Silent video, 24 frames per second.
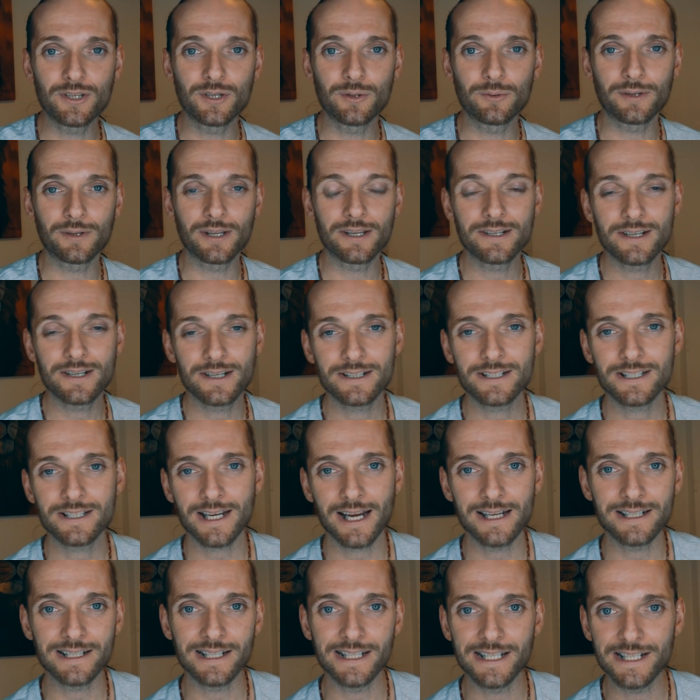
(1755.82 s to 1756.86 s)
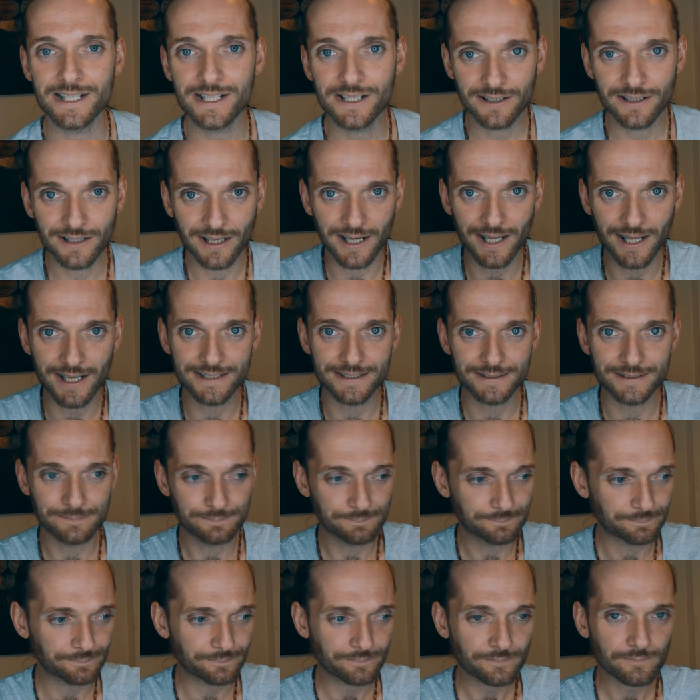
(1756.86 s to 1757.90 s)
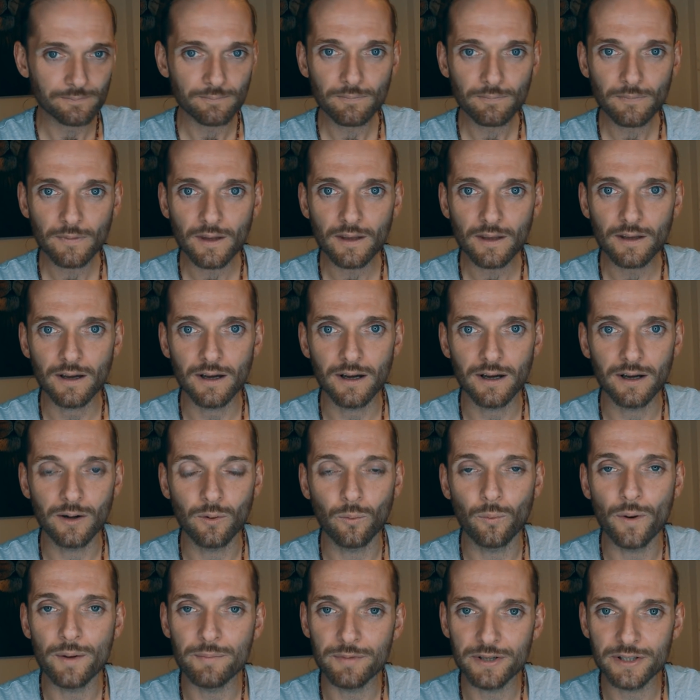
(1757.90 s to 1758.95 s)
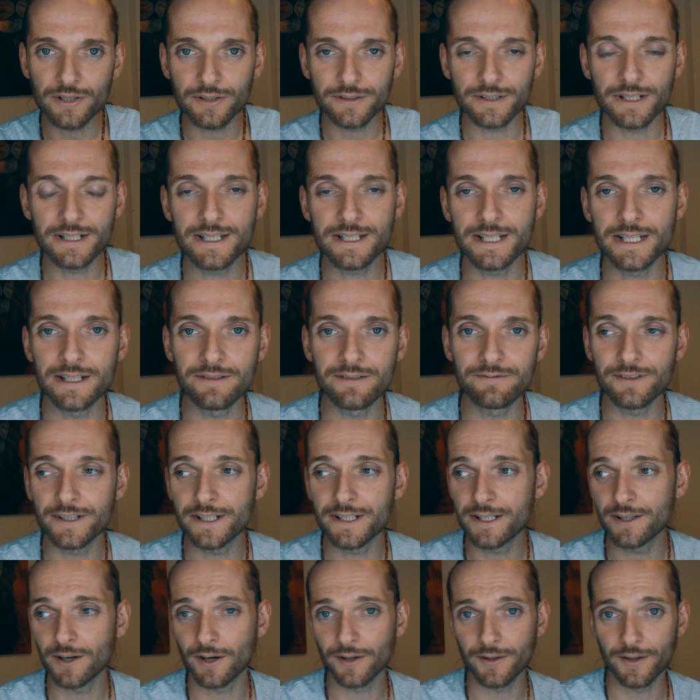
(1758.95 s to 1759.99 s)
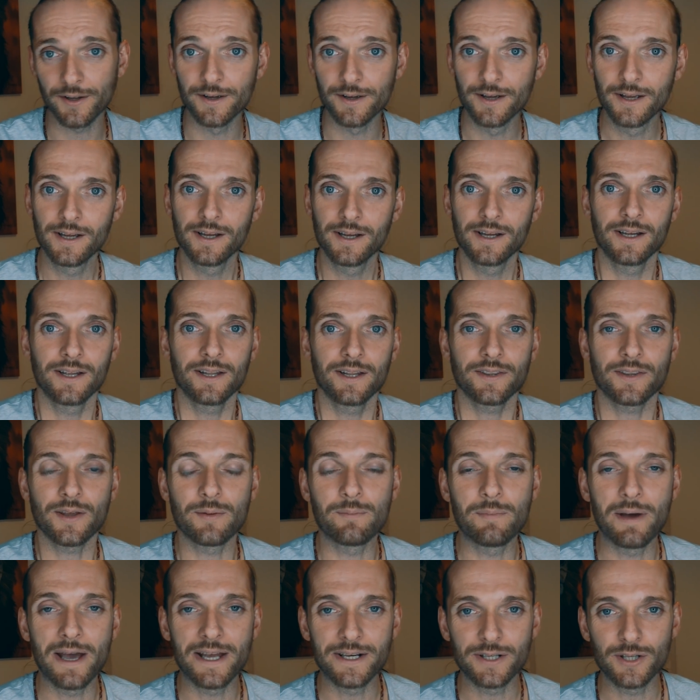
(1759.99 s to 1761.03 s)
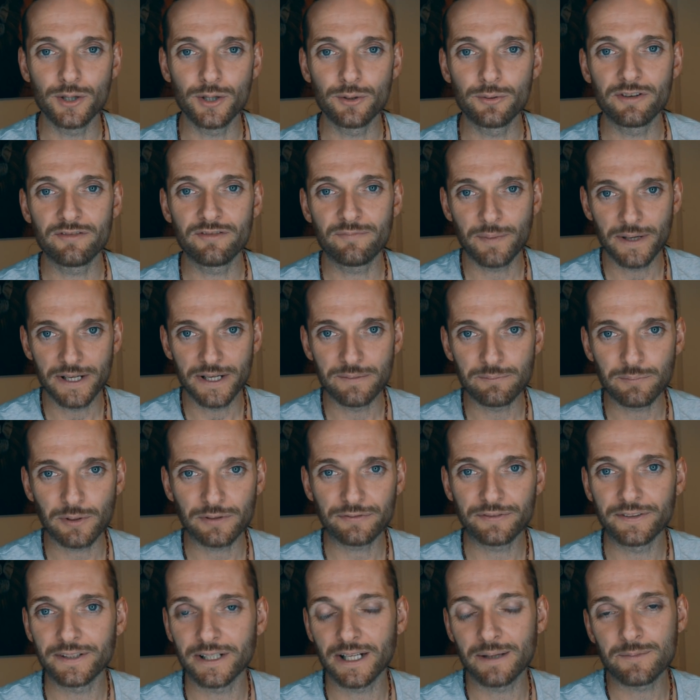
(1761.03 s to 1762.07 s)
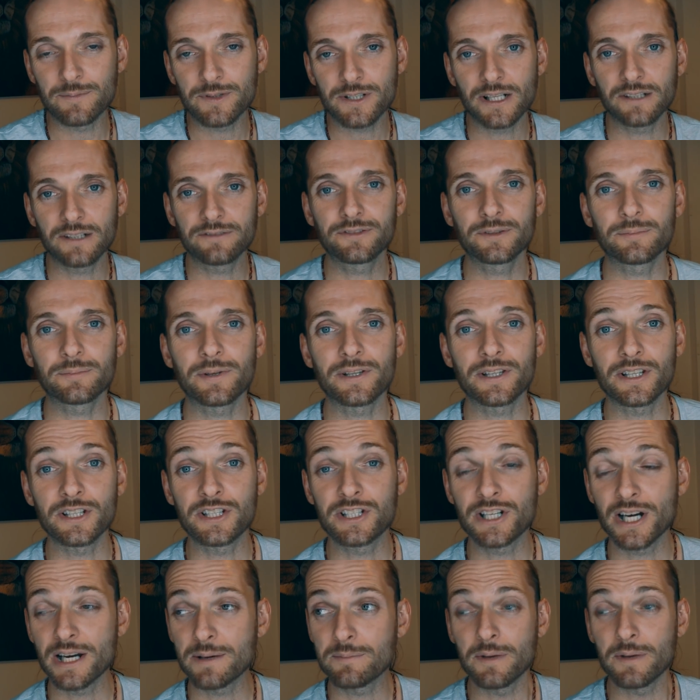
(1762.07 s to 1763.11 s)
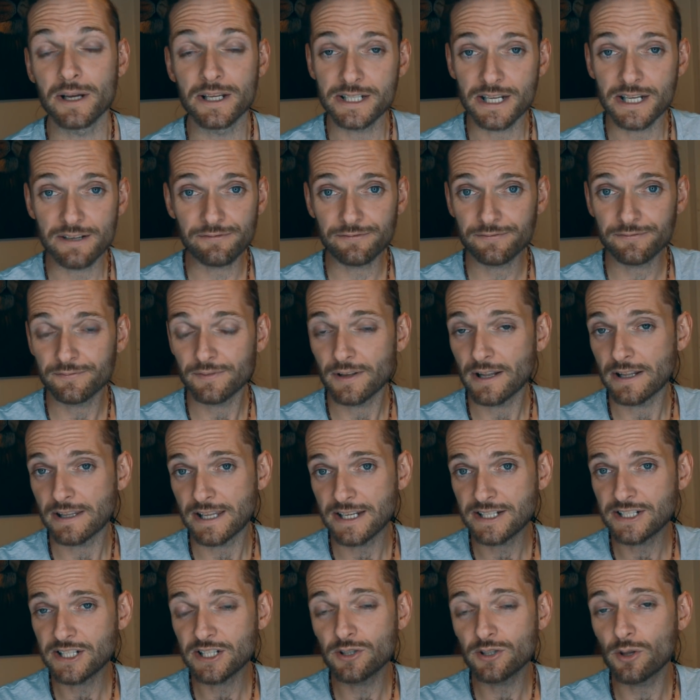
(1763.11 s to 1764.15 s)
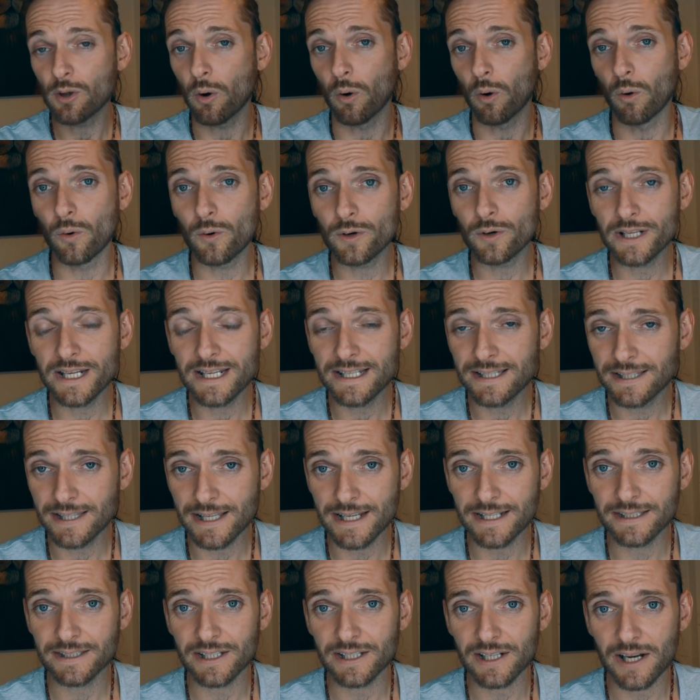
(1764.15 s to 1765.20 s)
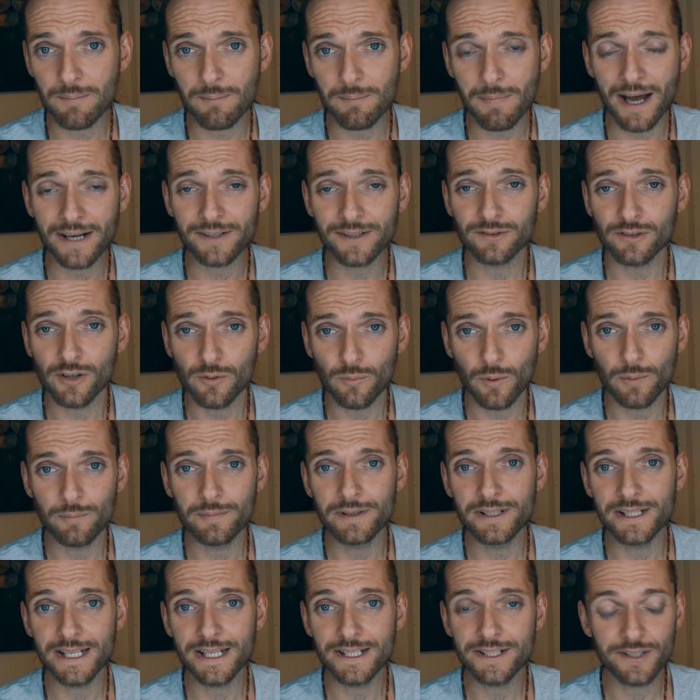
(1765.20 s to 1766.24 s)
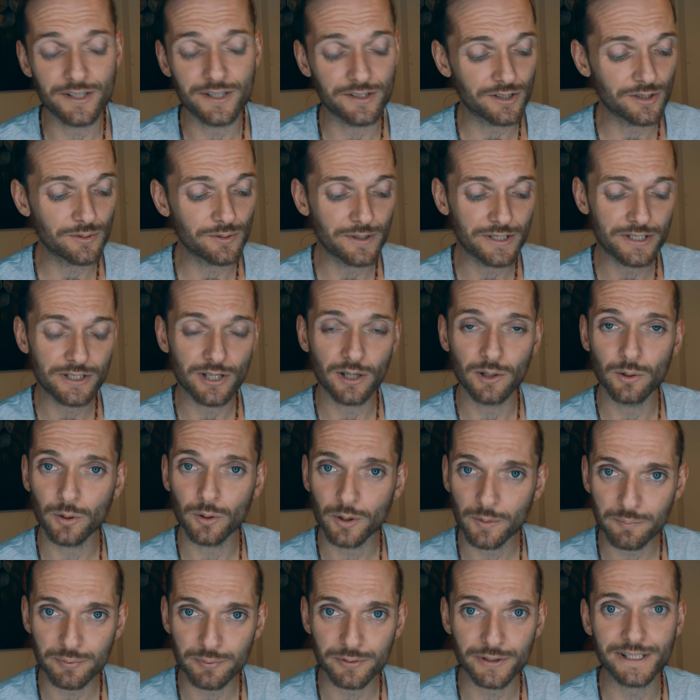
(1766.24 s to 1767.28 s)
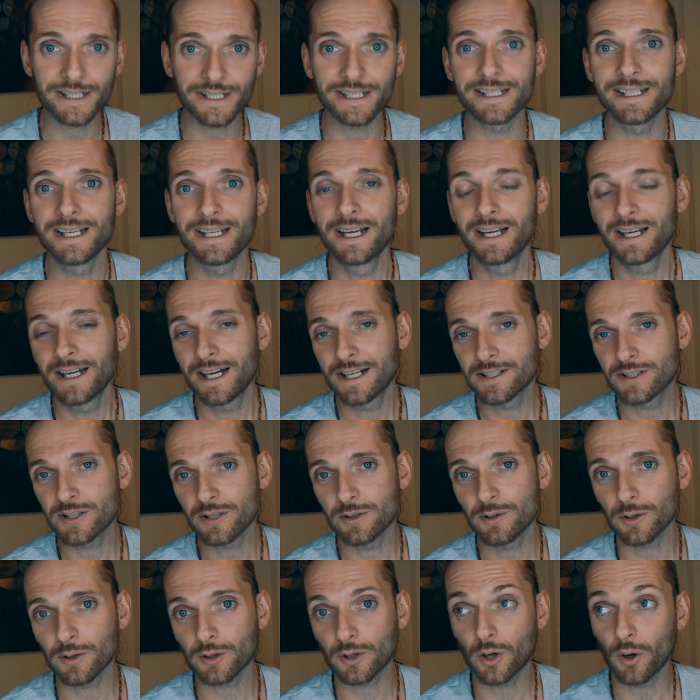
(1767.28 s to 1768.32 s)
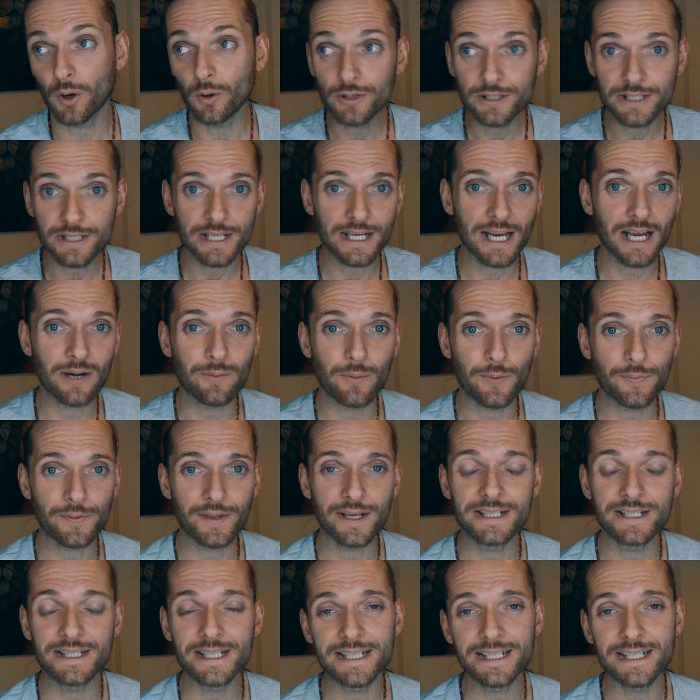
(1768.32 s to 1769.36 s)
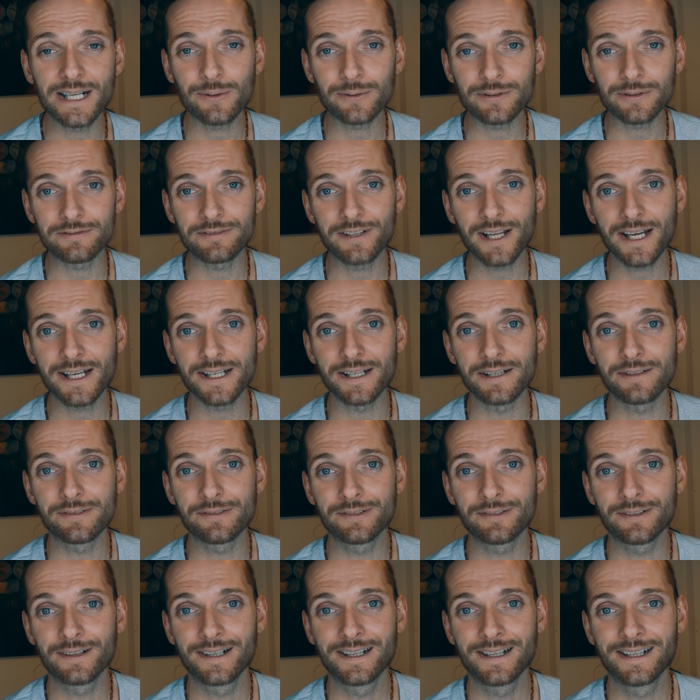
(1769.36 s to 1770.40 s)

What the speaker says: you the scantily clad women on the TV, or the men who have been buffing themselves up at the gym, as if this is the only thing that a man or a woman needs to do, is to look pretty and to look good to get what they need out of life.